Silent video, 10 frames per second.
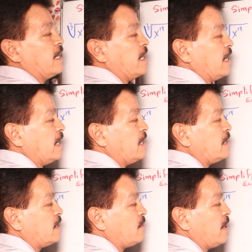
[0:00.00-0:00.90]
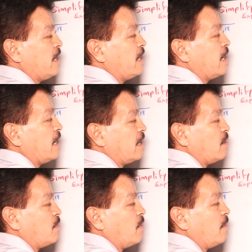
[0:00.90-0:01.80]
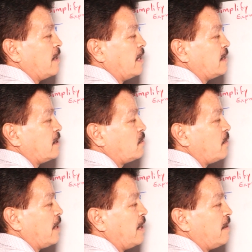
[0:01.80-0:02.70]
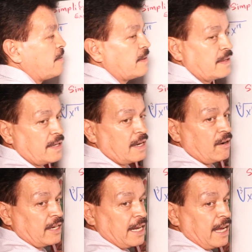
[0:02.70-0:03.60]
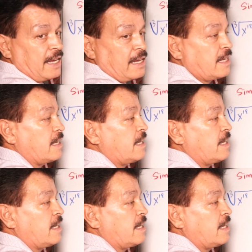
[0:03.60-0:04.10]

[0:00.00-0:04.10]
Is 3 in the problem, is 3, okay?